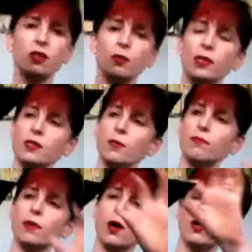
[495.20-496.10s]
just a piece of
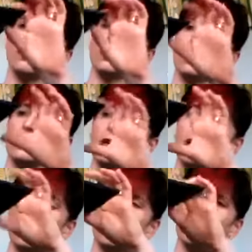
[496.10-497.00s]
cardboard
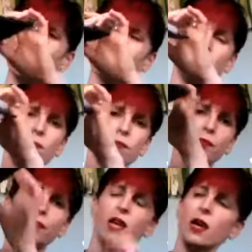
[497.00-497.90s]
with some
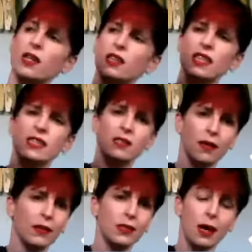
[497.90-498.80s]
lids
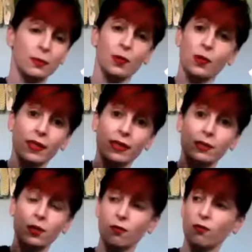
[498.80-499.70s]
on the top so that
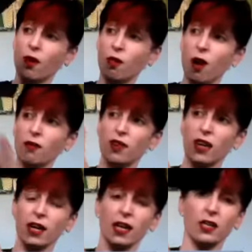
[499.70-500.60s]
things don't fall off
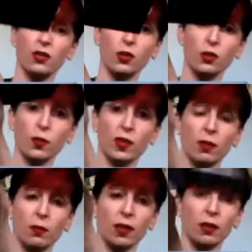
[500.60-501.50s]
and a tube in
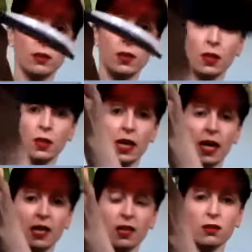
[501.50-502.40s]
the middle.
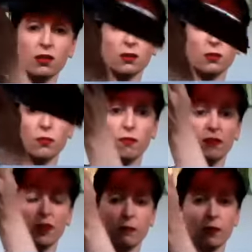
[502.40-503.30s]
And it'll
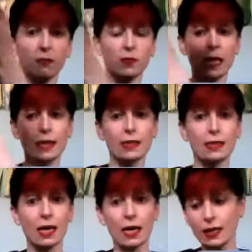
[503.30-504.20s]
flip from side to
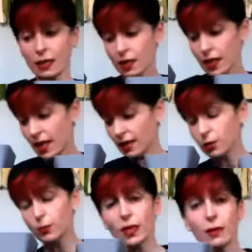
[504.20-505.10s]
side and
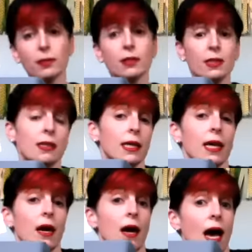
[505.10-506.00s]
you'll be able to
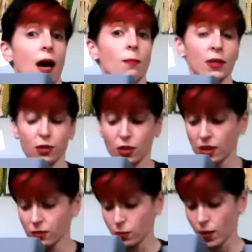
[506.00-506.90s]
see how much
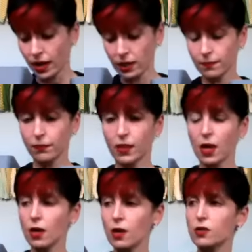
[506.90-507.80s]
things weigh.
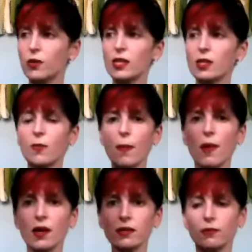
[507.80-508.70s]
So here's my
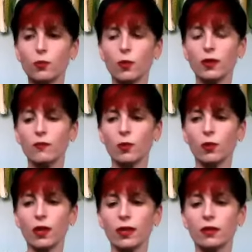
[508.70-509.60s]
box of
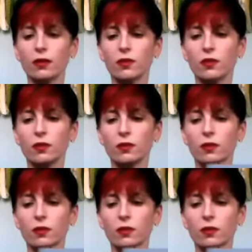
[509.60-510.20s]
24 crayons.